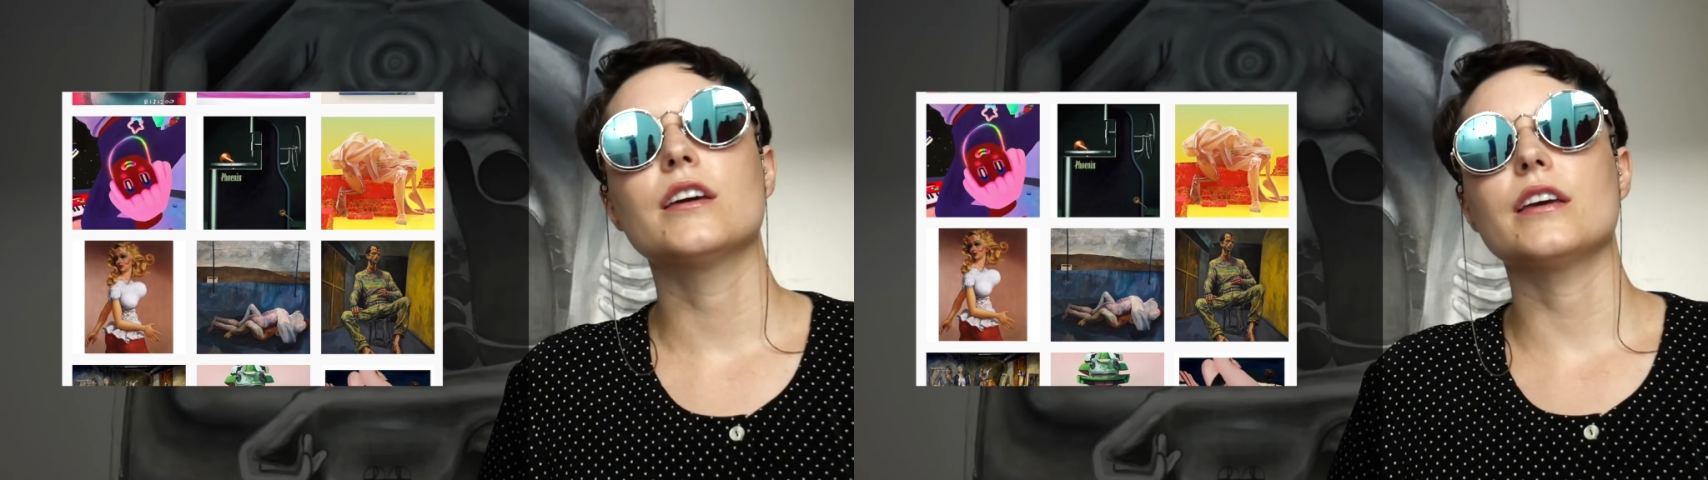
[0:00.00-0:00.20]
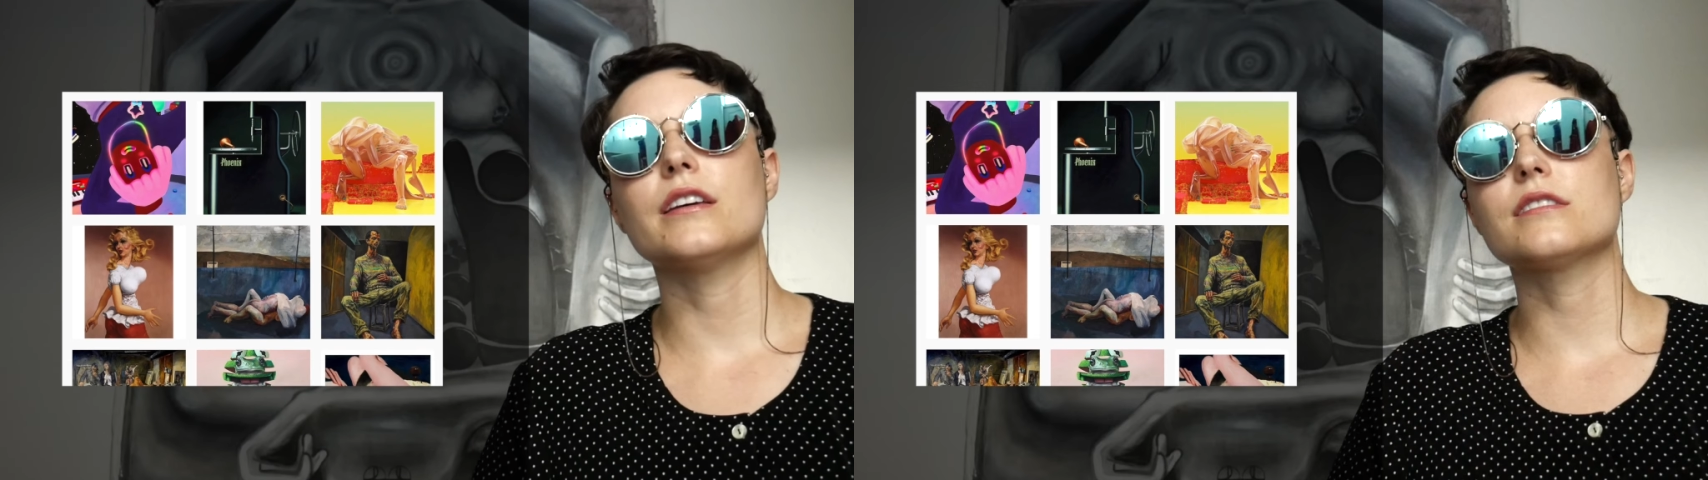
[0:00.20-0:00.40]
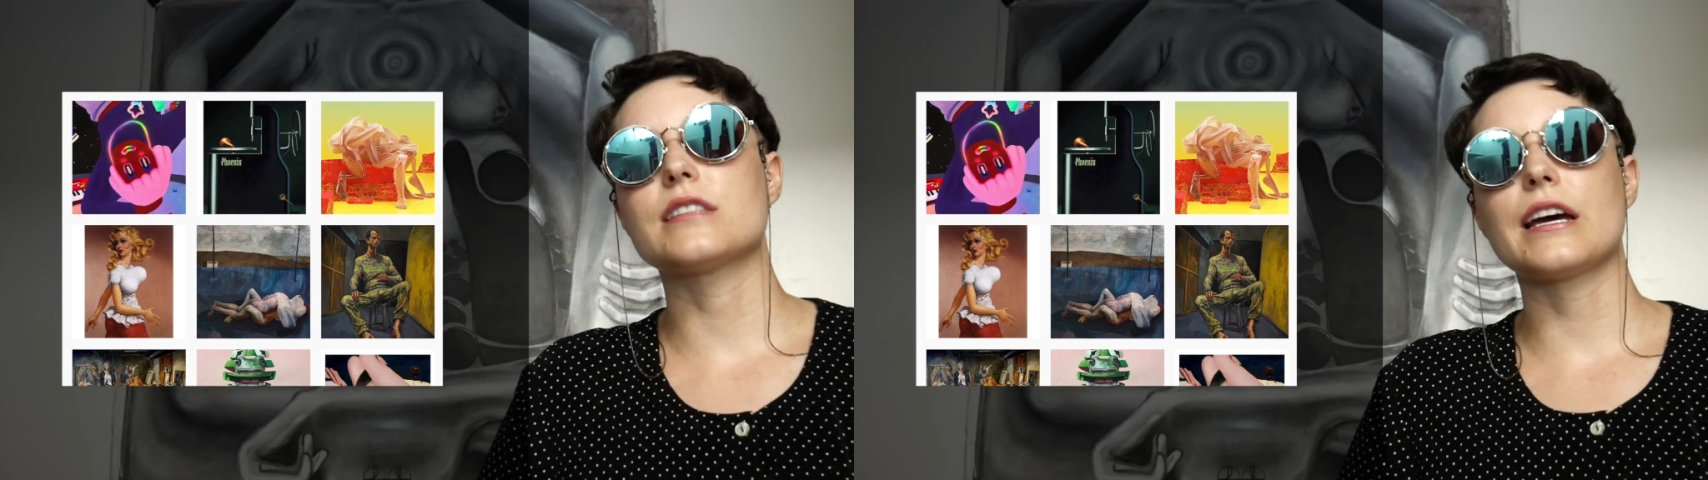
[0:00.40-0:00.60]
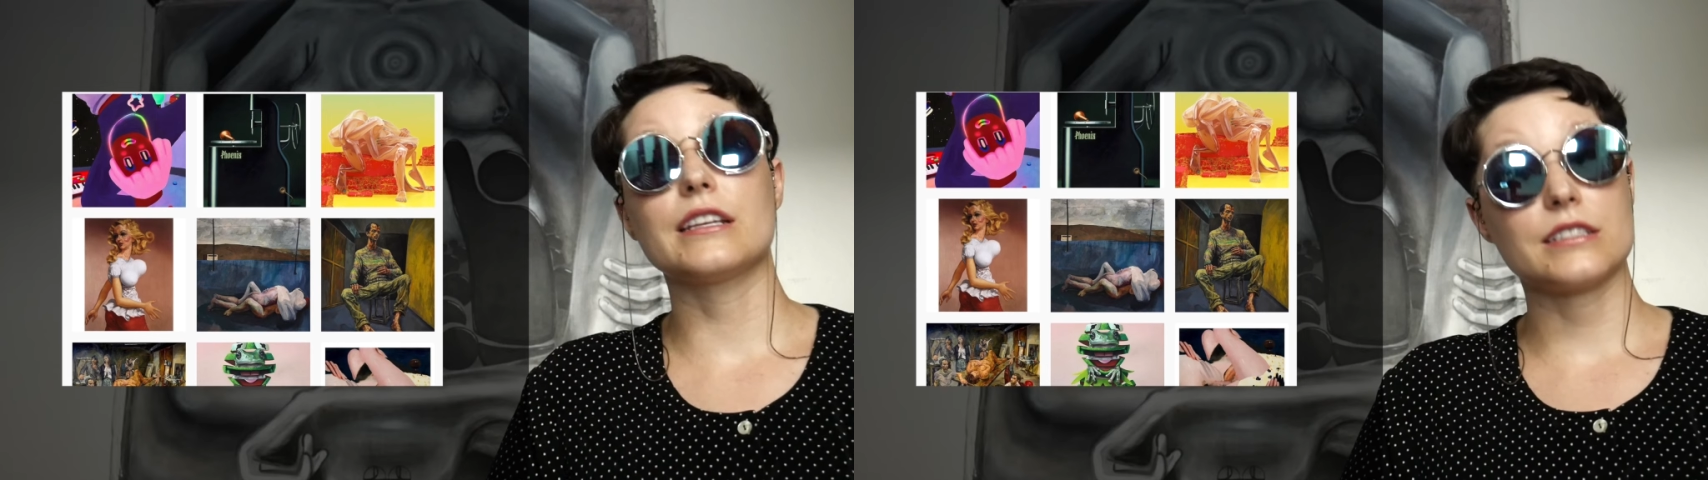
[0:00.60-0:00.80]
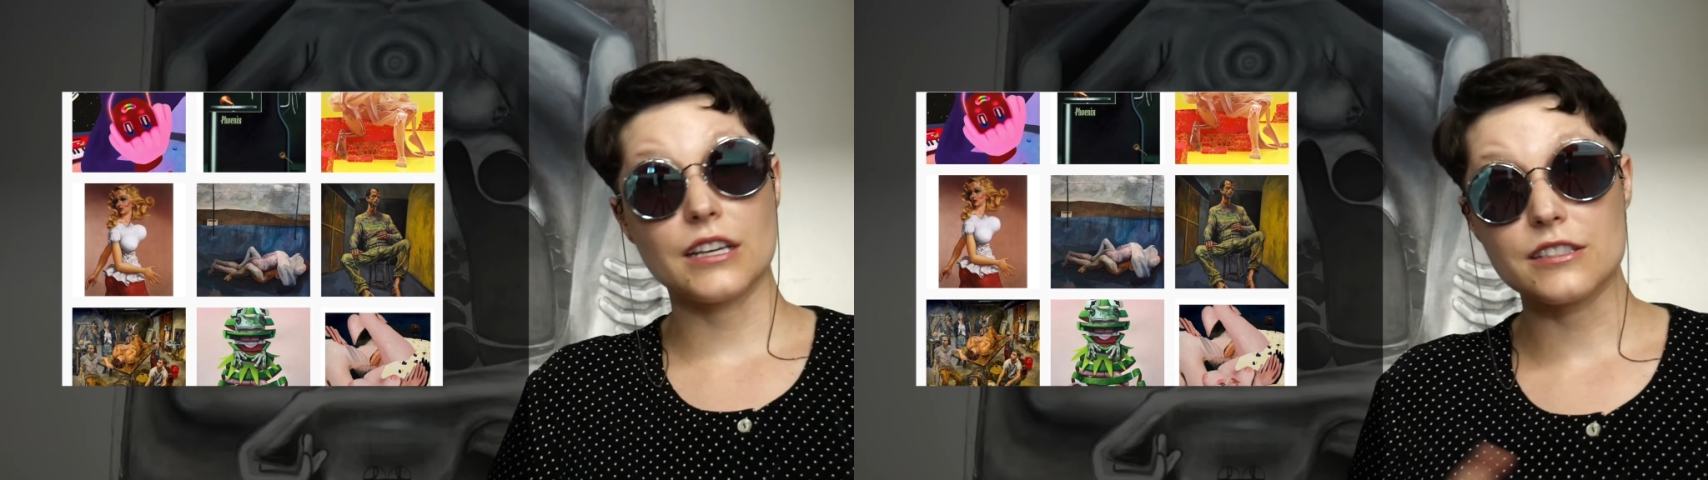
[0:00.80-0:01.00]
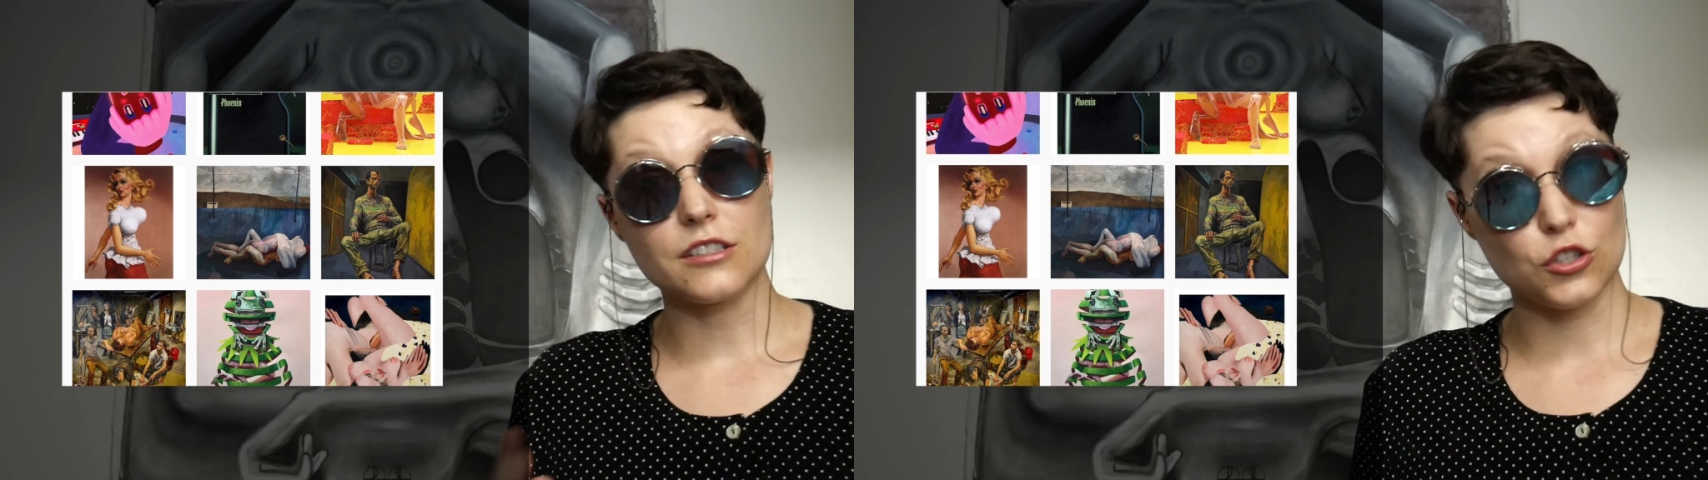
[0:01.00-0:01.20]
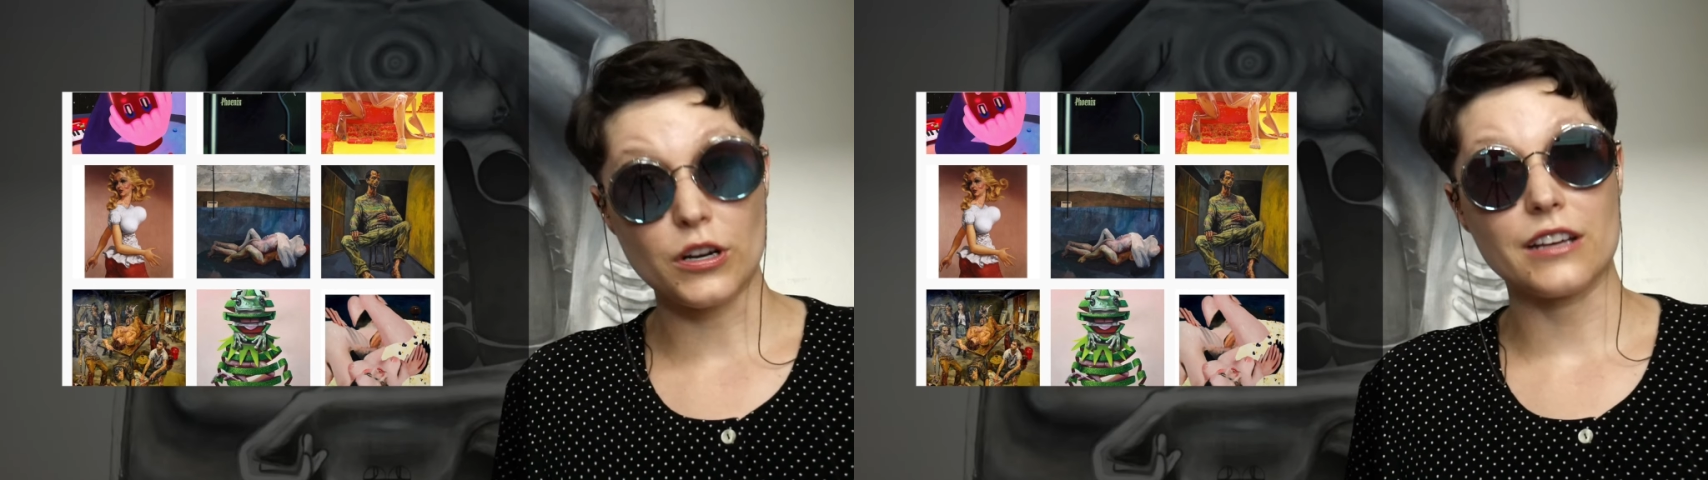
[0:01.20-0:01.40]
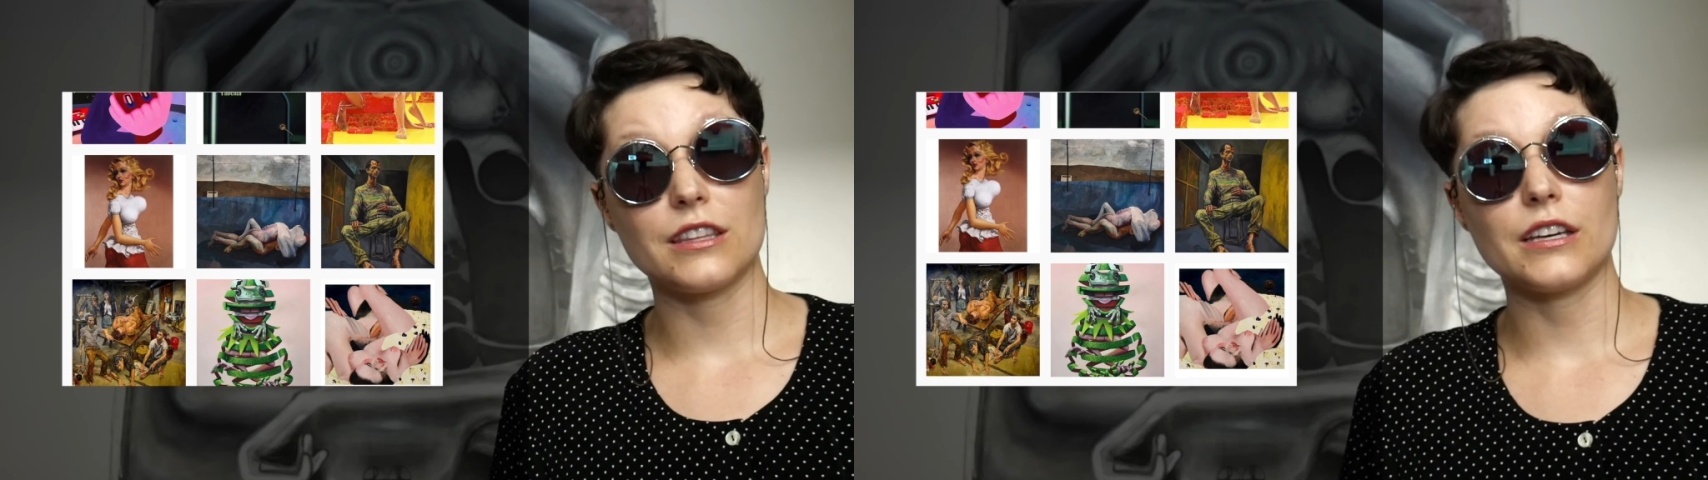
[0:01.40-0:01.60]
is that it does
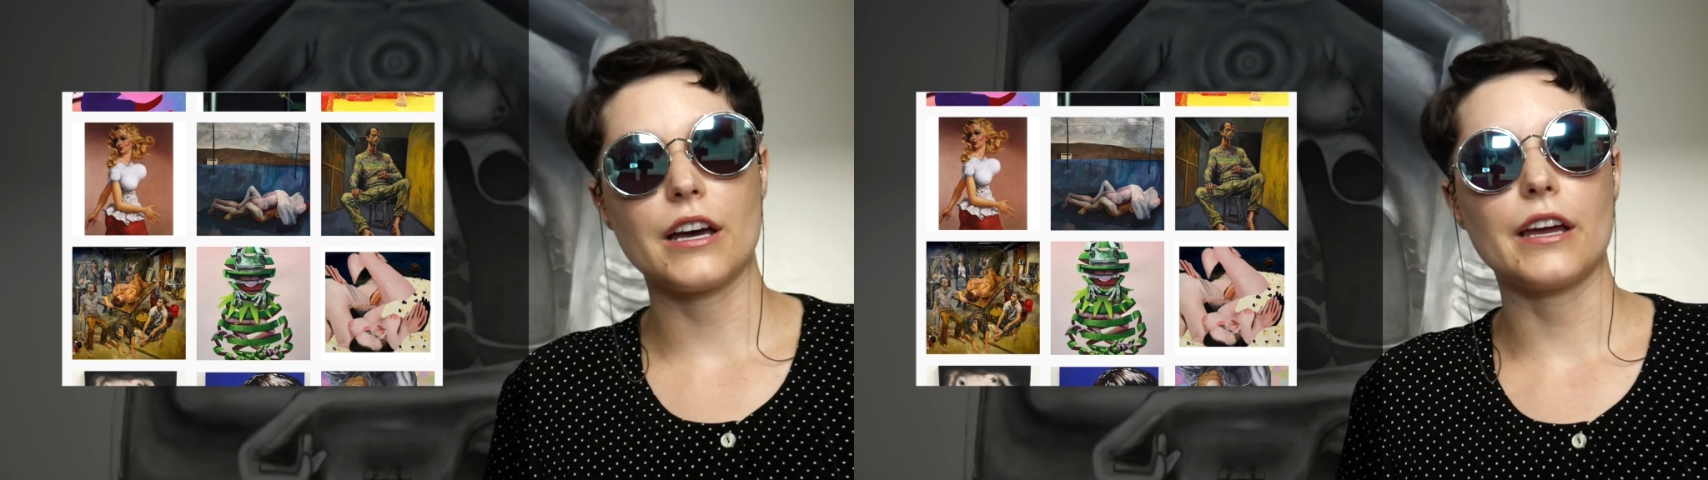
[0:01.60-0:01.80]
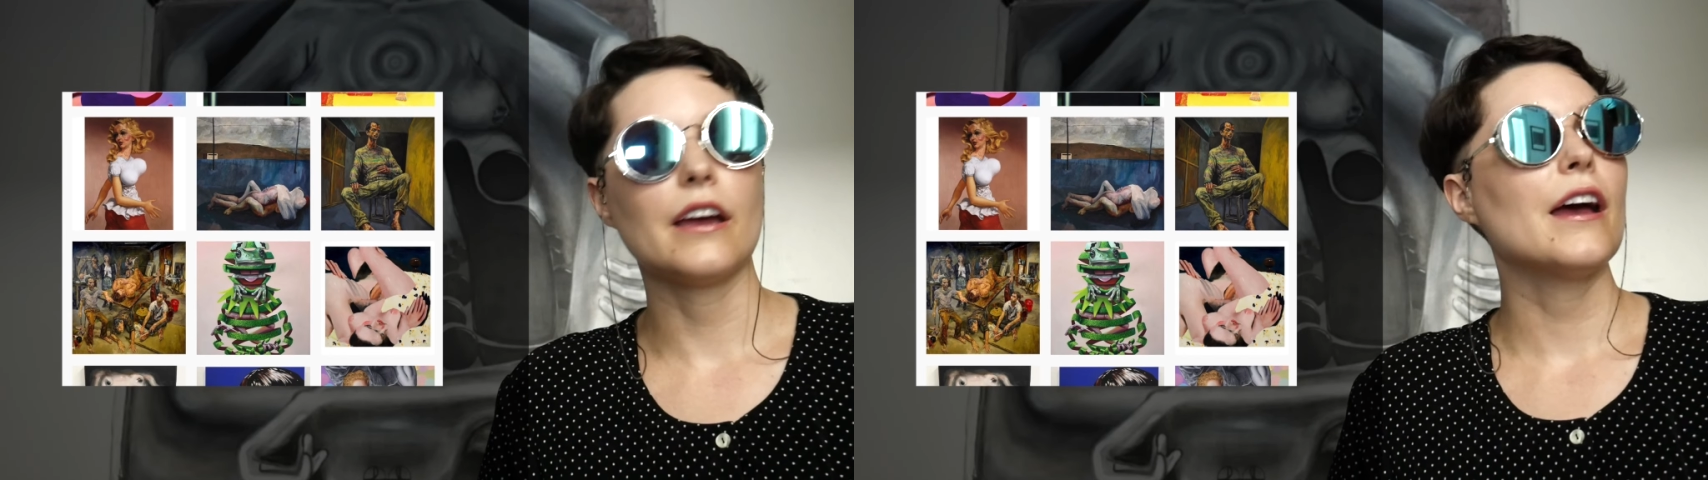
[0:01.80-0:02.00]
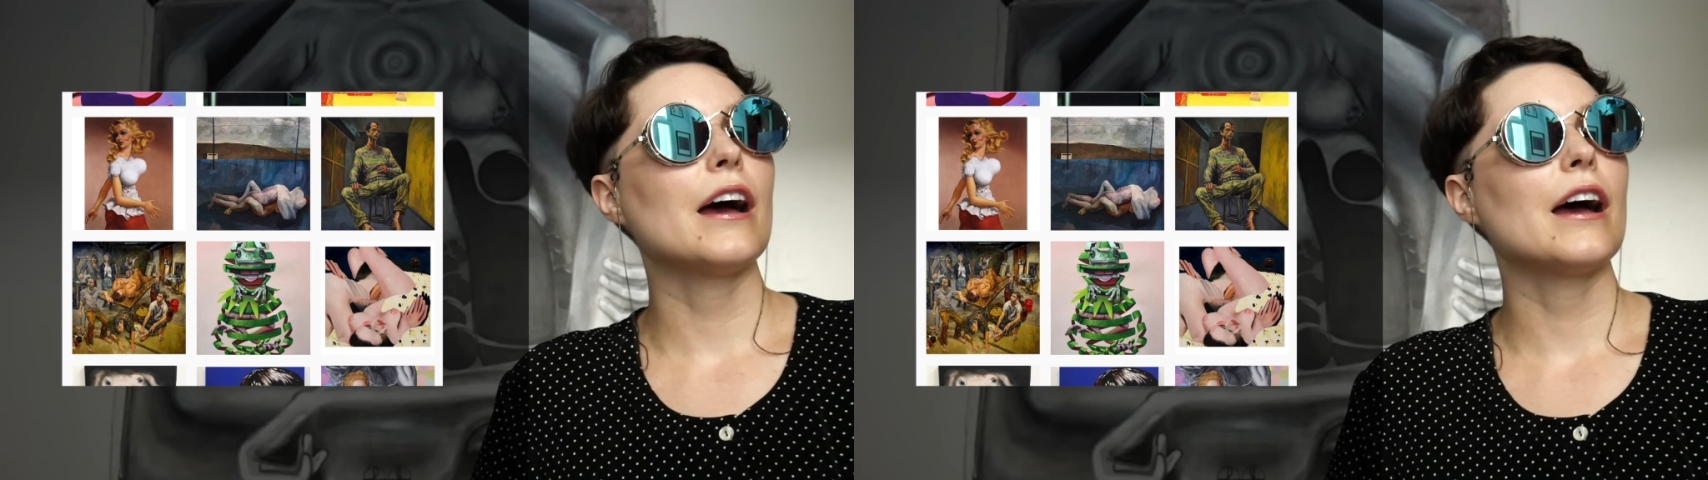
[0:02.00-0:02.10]
attract the eye.